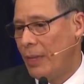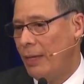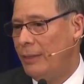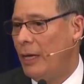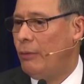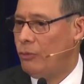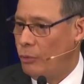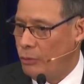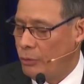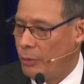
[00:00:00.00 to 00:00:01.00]
And that was
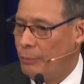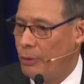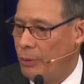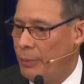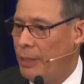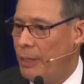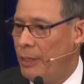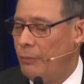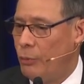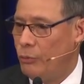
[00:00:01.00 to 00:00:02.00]
also reported by
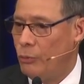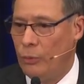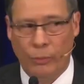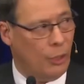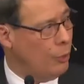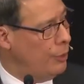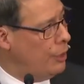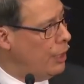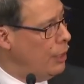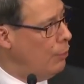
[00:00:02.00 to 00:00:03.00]
Lina Bruso, one of
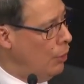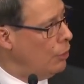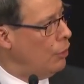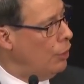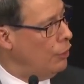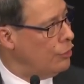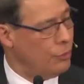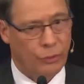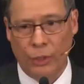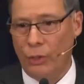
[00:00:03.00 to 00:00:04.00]
the hem
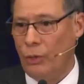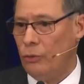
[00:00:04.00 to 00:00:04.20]
oncologists. Mm-hmm, yeah.